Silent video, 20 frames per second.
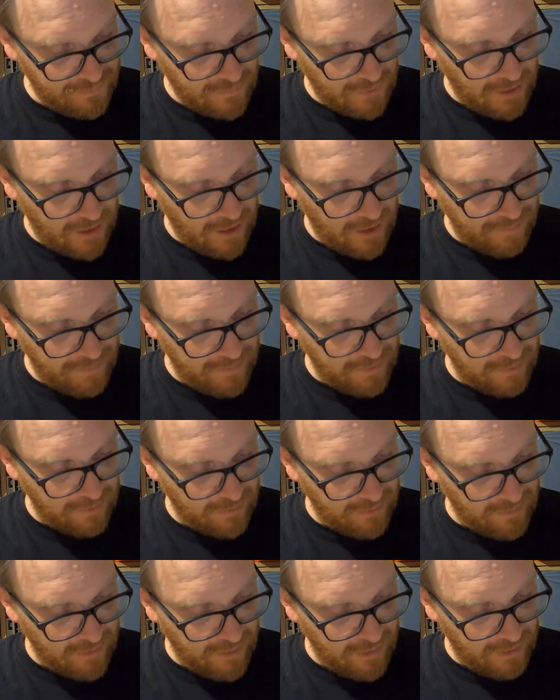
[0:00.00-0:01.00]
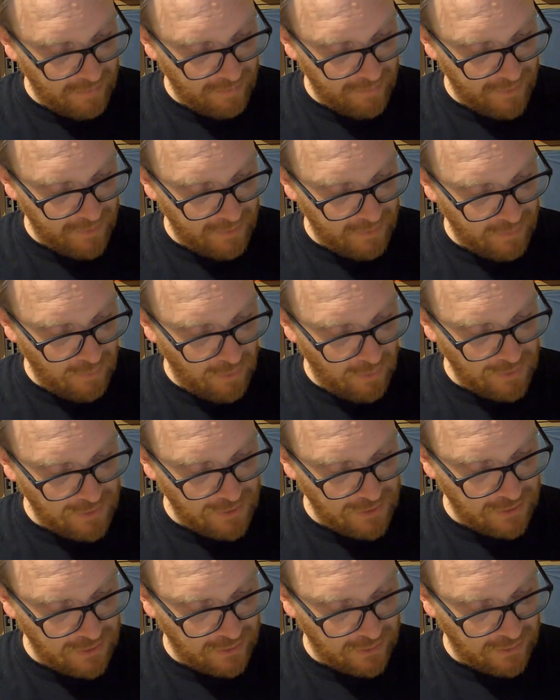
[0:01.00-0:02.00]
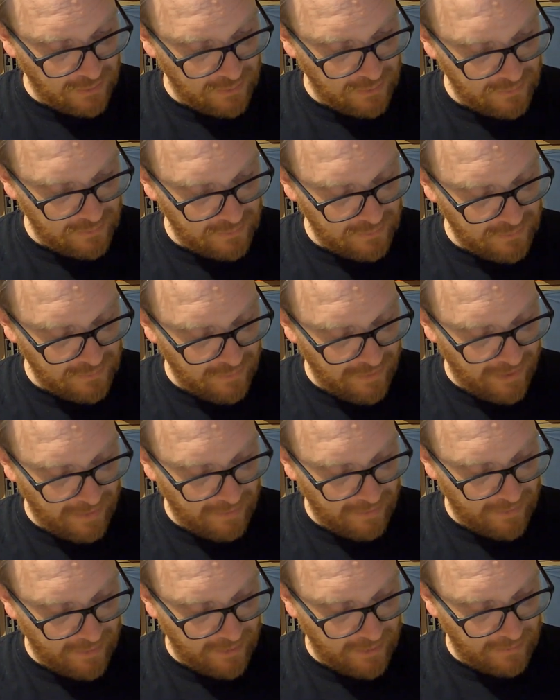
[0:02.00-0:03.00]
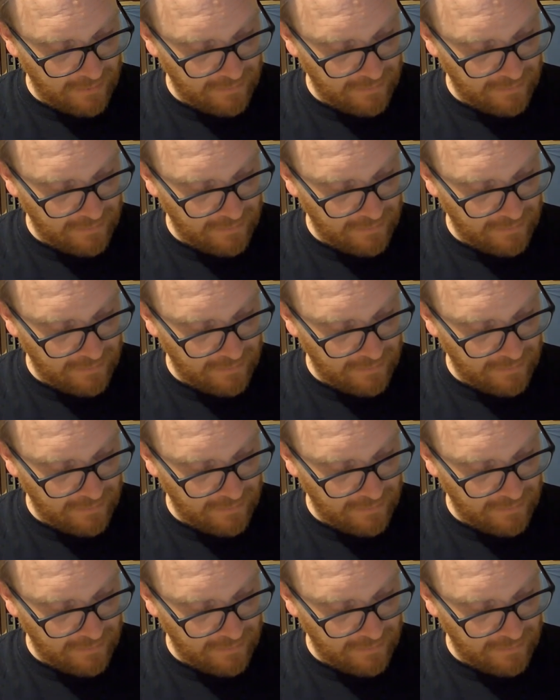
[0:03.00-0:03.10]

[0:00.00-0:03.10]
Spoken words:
I've been watching that thing